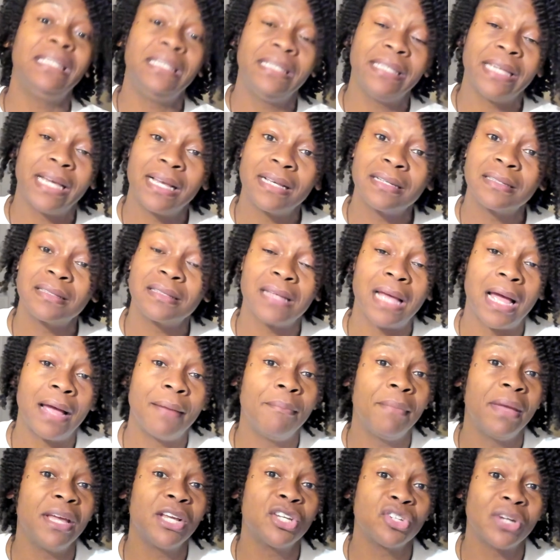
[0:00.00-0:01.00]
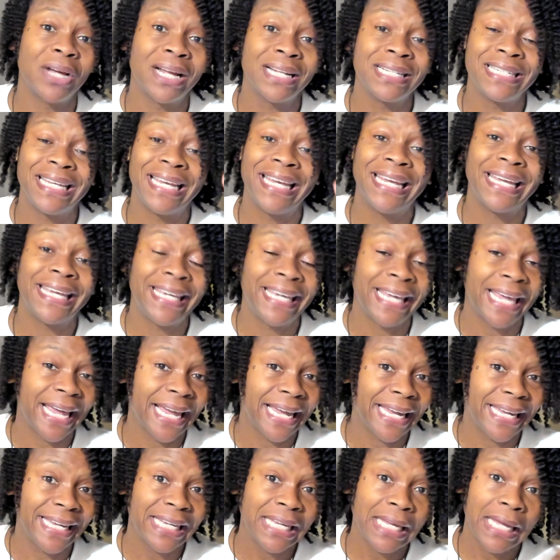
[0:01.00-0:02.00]
Yes, I make sure I take
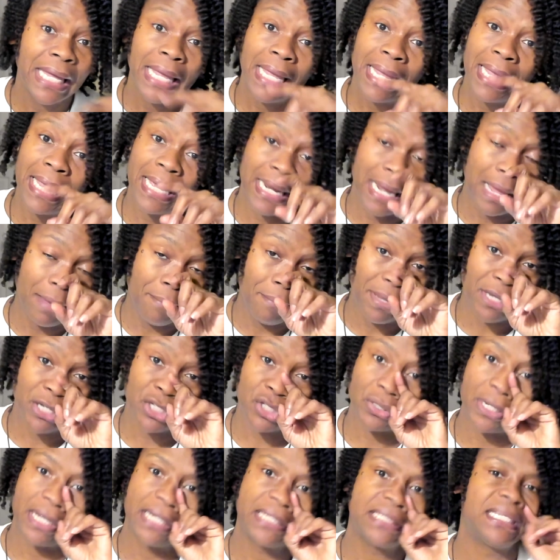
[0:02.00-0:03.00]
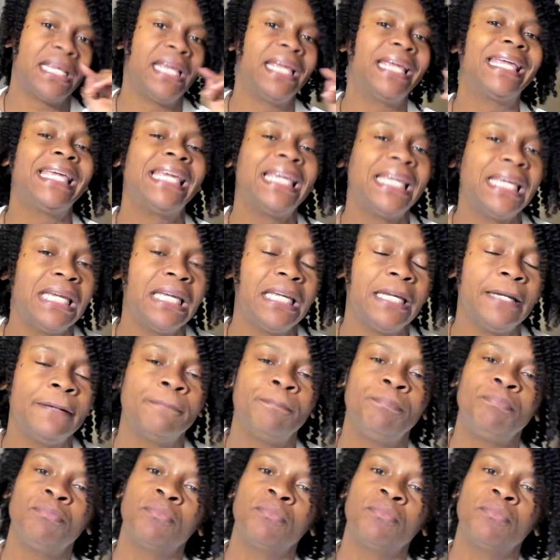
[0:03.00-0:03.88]
K and I make sure I take E.